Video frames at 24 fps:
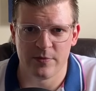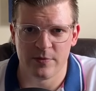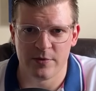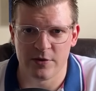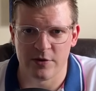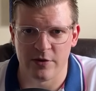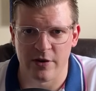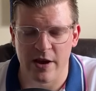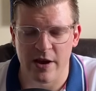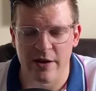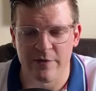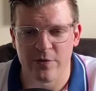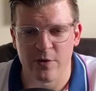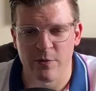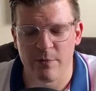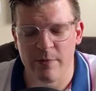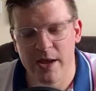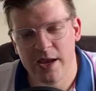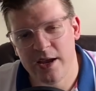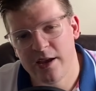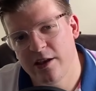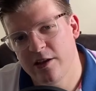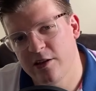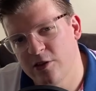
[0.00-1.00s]
So now if you're
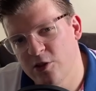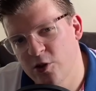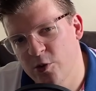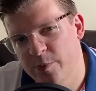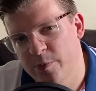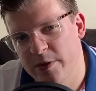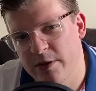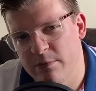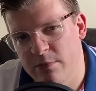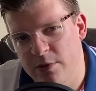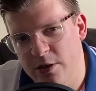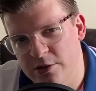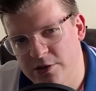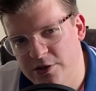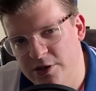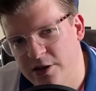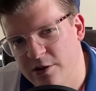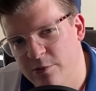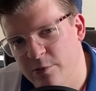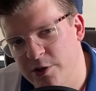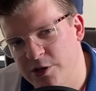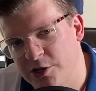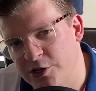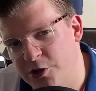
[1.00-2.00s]
making looping
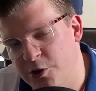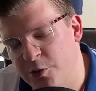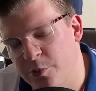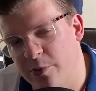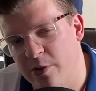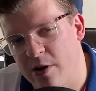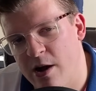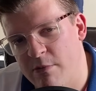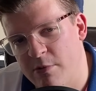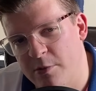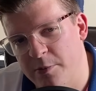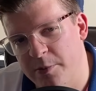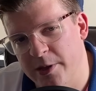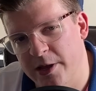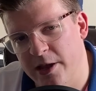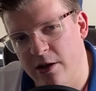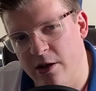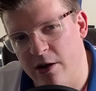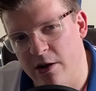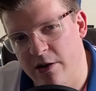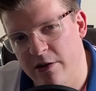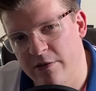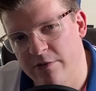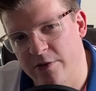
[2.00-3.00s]
music, which you probably
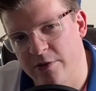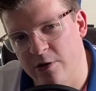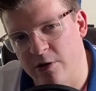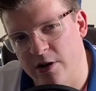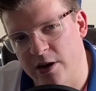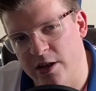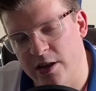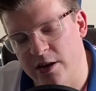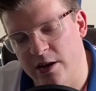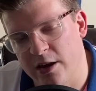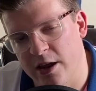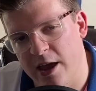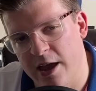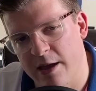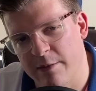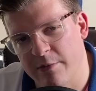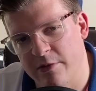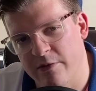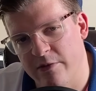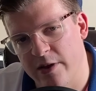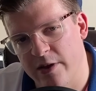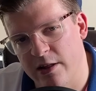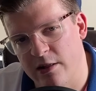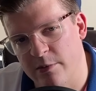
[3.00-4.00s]
are if you're an indie game
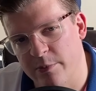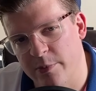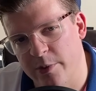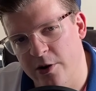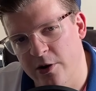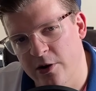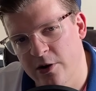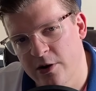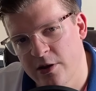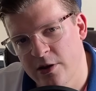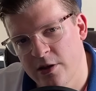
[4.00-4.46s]
developer,